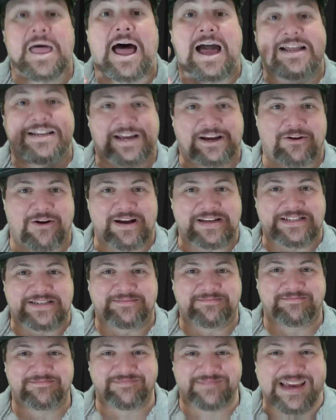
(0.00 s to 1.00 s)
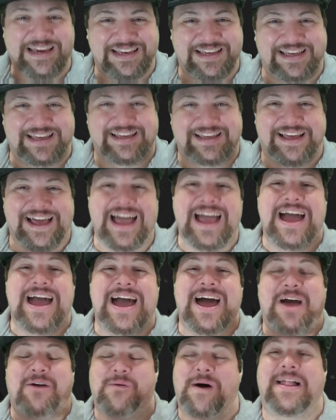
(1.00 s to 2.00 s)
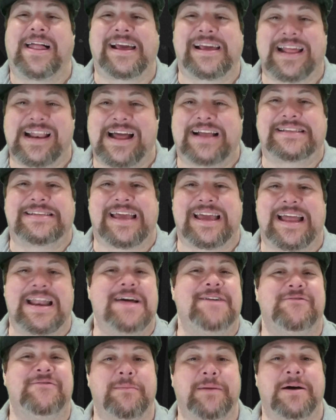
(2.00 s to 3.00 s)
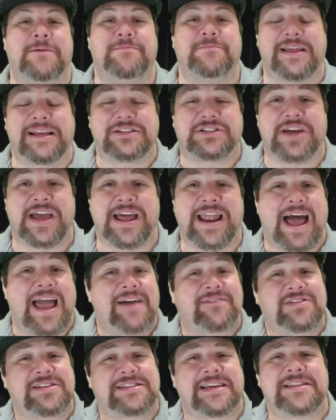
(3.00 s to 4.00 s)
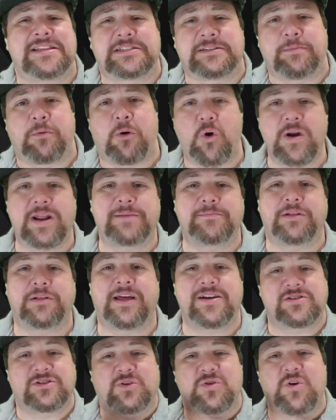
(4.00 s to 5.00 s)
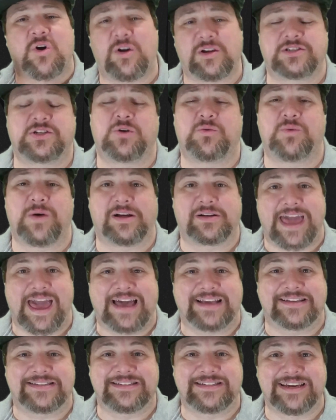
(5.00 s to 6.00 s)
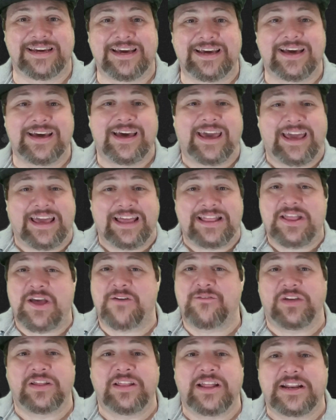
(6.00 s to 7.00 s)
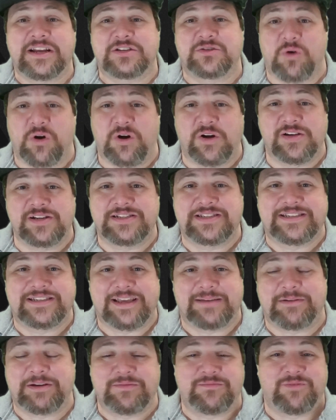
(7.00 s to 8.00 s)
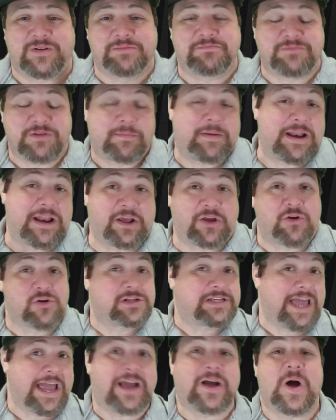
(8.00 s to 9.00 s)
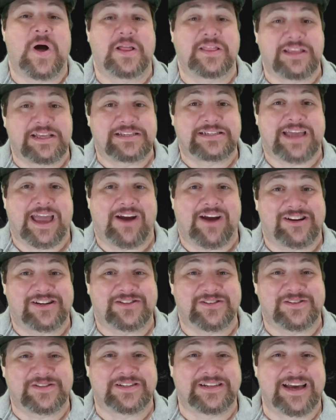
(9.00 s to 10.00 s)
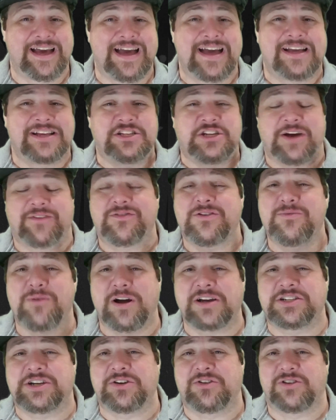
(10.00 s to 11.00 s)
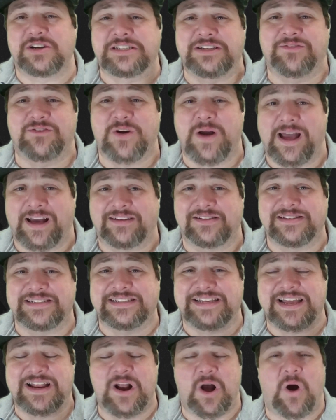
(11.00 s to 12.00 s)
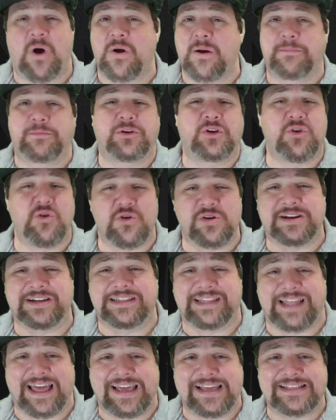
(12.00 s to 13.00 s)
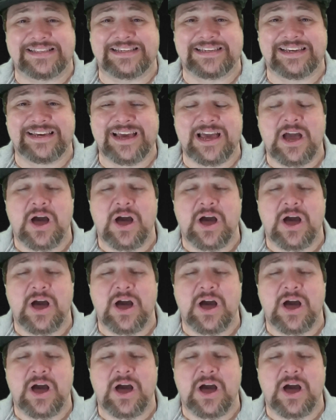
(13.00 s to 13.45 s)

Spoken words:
I digress. And while I cannot say enough about Blanchett, I have to say the supporting players are also well cast. In their villainous roles, I mean, well, depending your take on these characters, Jeffrey Rush and Christopher Eccleston are a pure delight.